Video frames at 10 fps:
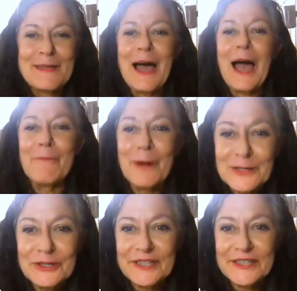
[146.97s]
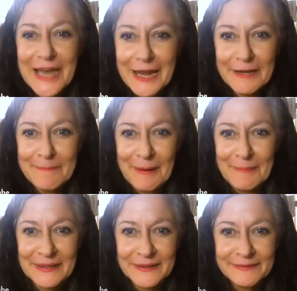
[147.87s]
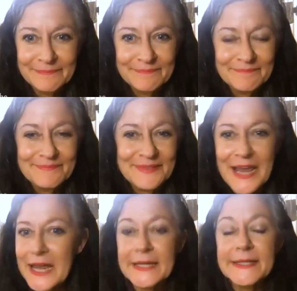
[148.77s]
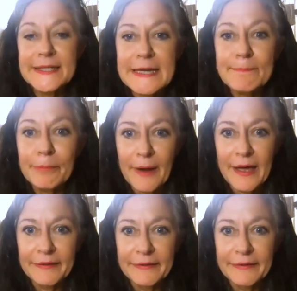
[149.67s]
I want you to take a moment, take a deep breath,